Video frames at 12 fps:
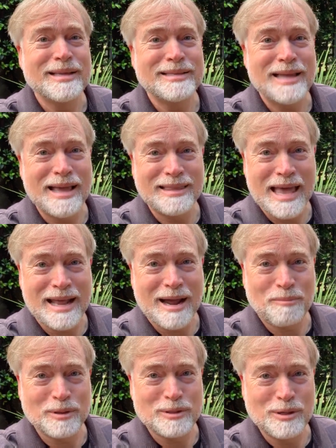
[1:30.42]
take that
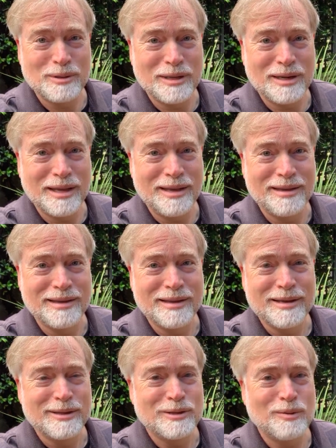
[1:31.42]
opportunity
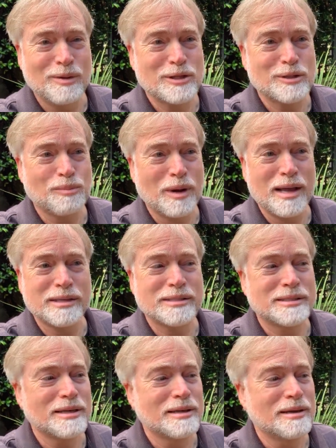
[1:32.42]
to
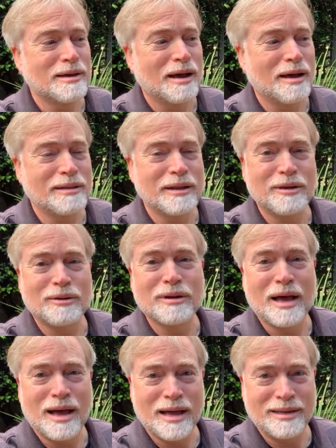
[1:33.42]
express a little
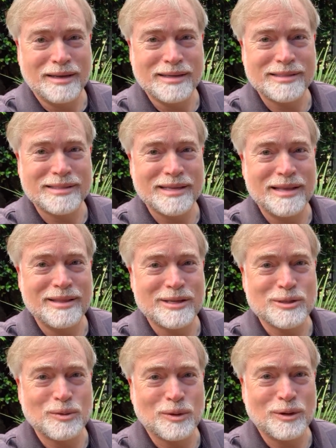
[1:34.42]
kindness in
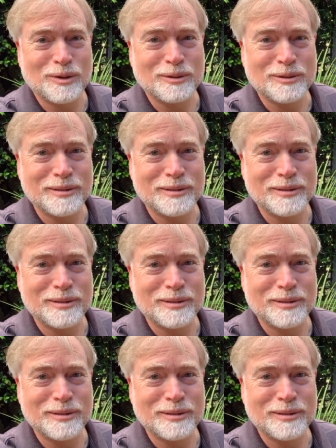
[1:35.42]
this world.